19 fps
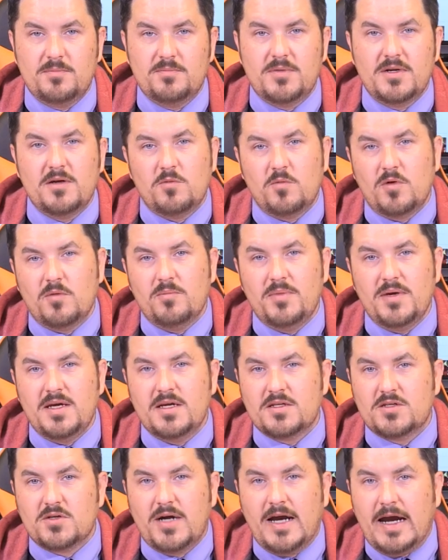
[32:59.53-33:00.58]
but it won't be
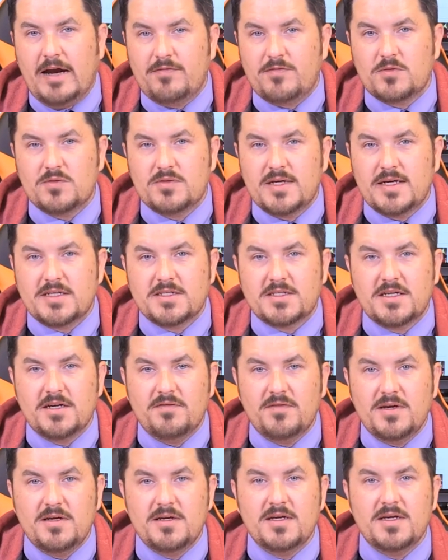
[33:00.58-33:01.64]
until after
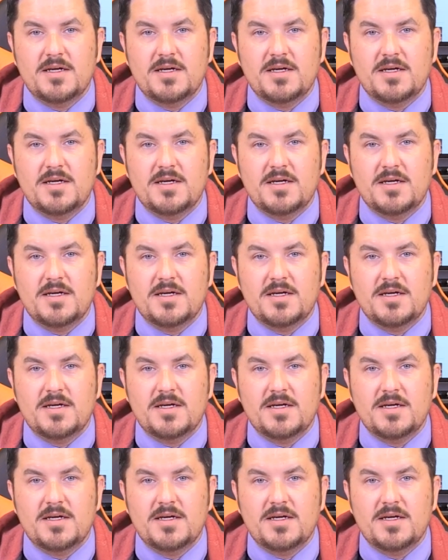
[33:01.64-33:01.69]
Thanksgiving.